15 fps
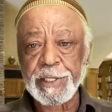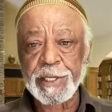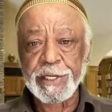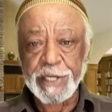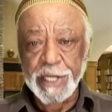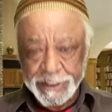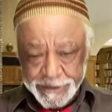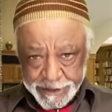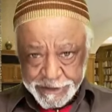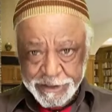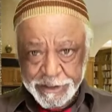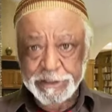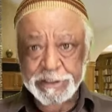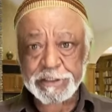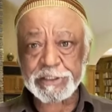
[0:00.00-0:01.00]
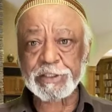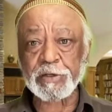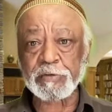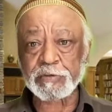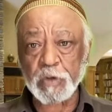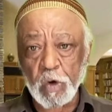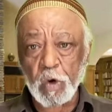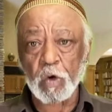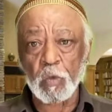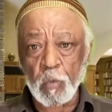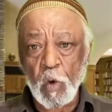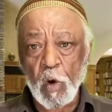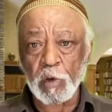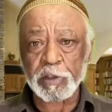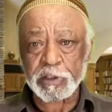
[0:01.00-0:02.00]
and as a citizen of the whole
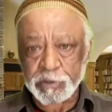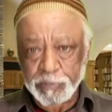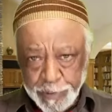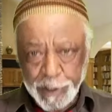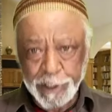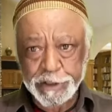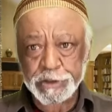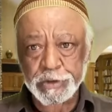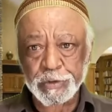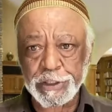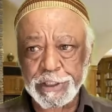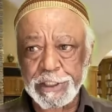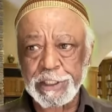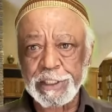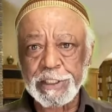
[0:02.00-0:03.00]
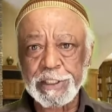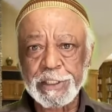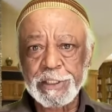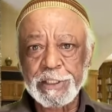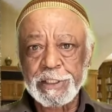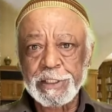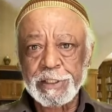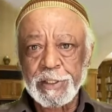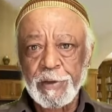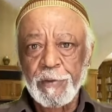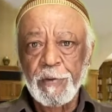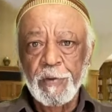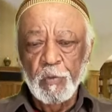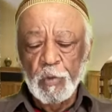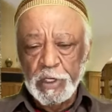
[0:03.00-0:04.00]
world spiritually
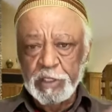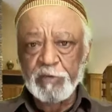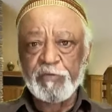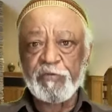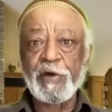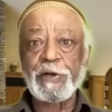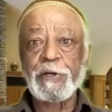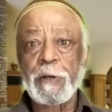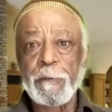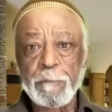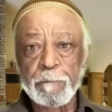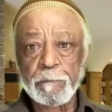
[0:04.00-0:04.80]
will defend